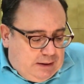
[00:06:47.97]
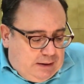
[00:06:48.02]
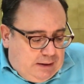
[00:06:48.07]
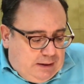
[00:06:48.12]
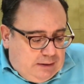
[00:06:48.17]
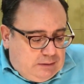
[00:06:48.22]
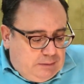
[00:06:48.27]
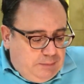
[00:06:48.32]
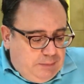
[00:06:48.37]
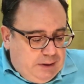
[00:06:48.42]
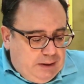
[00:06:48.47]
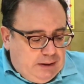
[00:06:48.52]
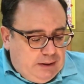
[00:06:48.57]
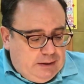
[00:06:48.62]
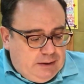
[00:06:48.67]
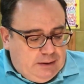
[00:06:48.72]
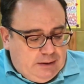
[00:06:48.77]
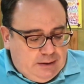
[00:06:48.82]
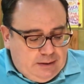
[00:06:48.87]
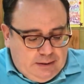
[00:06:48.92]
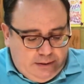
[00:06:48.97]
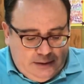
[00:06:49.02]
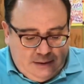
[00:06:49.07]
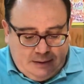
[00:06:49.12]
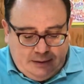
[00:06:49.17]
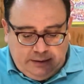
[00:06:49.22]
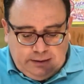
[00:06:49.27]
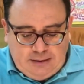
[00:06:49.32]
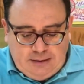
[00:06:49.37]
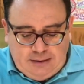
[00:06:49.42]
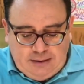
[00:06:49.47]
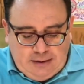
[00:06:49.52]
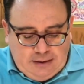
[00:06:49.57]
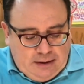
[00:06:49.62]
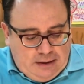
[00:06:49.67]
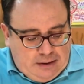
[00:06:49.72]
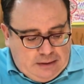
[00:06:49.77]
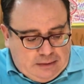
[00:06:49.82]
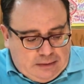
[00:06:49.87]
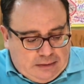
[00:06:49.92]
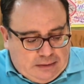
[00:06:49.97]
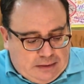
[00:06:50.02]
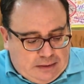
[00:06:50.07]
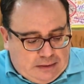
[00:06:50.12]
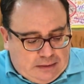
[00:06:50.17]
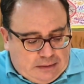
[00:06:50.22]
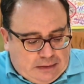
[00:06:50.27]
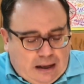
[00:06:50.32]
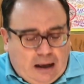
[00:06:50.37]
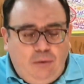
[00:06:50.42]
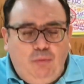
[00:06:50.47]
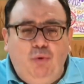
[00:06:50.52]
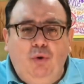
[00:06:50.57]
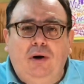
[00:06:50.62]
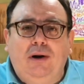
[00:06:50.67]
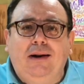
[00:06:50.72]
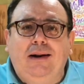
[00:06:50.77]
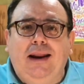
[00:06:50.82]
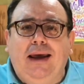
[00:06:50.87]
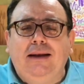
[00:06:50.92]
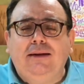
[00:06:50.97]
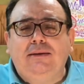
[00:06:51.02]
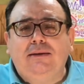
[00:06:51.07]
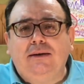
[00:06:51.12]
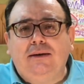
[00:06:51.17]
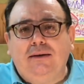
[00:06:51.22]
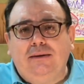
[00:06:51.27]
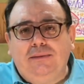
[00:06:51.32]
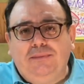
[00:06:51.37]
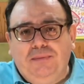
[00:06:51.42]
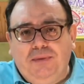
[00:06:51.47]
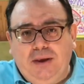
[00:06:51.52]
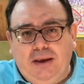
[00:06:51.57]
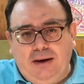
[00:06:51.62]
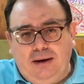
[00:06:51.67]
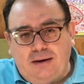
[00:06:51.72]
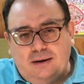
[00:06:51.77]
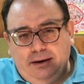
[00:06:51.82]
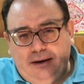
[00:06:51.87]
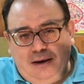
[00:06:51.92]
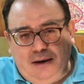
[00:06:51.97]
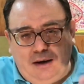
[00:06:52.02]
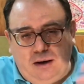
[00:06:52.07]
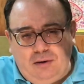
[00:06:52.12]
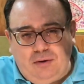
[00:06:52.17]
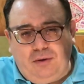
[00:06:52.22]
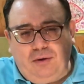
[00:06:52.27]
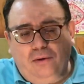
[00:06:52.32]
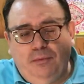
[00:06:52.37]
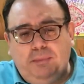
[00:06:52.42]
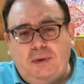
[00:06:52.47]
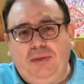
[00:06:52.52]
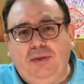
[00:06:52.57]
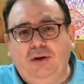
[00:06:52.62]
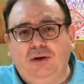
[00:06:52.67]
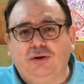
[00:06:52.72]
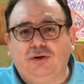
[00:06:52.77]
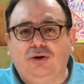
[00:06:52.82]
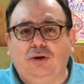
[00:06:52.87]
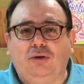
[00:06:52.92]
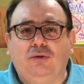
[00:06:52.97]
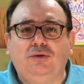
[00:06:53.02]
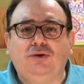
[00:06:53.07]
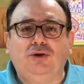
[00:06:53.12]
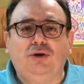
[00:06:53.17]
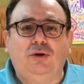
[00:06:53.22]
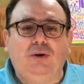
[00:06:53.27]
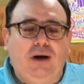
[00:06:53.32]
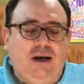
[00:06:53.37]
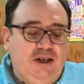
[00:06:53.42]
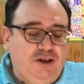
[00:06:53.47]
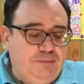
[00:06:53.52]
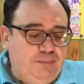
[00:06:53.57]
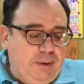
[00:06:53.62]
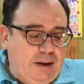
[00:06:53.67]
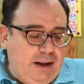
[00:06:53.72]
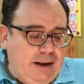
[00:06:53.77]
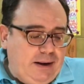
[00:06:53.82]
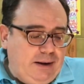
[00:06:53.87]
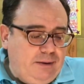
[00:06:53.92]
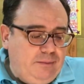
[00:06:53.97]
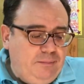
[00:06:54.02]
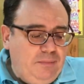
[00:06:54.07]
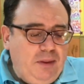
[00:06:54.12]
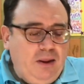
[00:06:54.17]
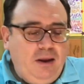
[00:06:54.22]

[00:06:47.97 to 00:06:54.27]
let me I will later in another videos also explain